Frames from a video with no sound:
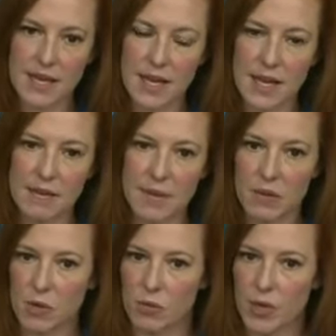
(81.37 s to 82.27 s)
um, and
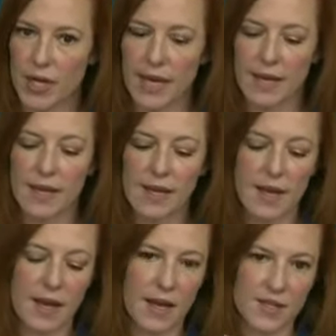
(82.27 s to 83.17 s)
we're working
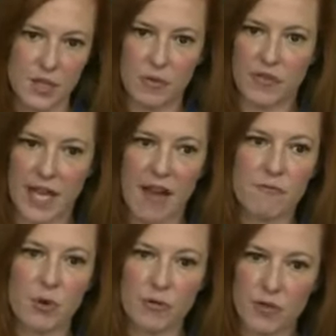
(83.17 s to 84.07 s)
uh, to hopefully have
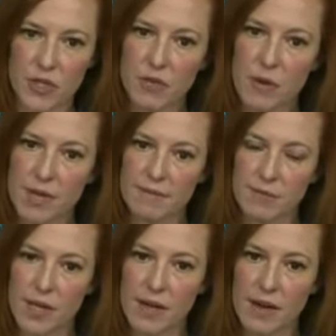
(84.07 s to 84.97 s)
more for you on
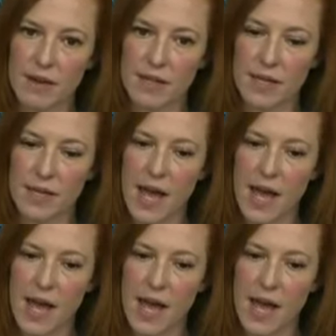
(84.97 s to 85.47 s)
what our uh,